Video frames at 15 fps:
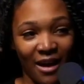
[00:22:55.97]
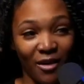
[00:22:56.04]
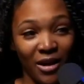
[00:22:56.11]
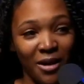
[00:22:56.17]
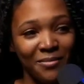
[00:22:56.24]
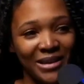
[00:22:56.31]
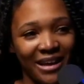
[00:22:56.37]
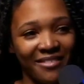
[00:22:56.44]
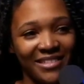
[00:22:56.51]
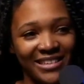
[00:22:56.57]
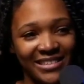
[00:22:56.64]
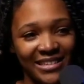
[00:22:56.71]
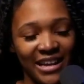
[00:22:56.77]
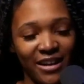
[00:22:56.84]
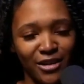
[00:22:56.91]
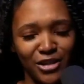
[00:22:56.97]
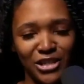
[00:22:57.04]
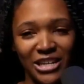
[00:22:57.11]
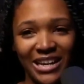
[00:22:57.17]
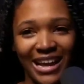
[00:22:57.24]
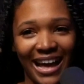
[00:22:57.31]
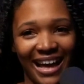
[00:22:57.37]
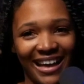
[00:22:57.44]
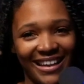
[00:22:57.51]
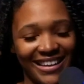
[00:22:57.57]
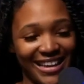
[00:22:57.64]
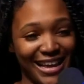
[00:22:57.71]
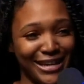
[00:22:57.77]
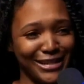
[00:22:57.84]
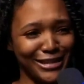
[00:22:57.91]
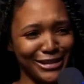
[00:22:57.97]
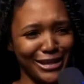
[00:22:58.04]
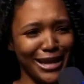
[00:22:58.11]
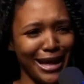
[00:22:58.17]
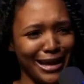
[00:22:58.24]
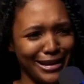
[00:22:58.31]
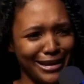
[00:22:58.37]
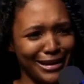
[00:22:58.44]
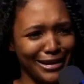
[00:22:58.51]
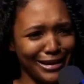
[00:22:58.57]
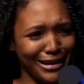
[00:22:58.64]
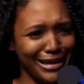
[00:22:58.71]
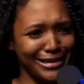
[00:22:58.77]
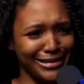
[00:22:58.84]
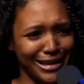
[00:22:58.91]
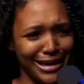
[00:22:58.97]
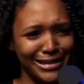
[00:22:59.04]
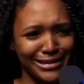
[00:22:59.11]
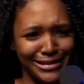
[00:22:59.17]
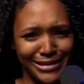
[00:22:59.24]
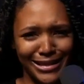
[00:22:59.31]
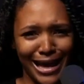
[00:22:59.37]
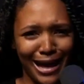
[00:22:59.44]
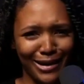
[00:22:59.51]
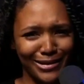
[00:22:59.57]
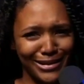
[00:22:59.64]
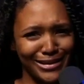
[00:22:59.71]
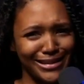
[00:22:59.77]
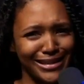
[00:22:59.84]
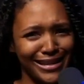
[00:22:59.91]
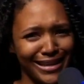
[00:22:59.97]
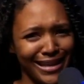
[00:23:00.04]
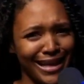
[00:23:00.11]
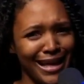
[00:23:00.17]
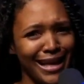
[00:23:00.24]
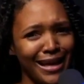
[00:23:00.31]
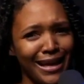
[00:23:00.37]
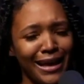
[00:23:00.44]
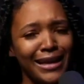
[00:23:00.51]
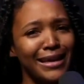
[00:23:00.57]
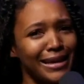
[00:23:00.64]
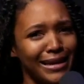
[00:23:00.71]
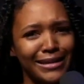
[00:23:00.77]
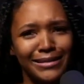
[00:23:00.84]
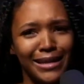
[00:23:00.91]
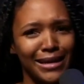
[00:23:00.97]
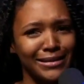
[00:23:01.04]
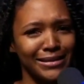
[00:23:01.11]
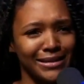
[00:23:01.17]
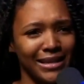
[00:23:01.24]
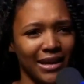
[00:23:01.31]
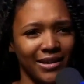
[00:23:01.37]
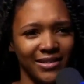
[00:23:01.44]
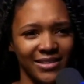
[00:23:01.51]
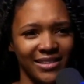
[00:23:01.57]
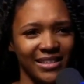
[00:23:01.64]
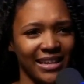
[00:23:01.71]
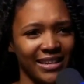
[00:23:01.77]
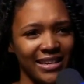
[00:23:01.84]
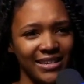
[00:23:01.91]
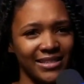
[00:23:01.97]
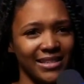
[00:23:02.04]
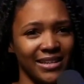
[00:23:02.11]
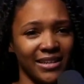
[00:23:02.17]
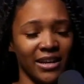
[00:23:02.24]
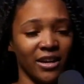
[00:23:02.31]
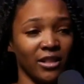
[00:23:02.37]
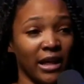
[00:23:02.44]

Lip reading: out, come down the stairs. She at his cousin's house. He at his cousin's house, and he's sitting there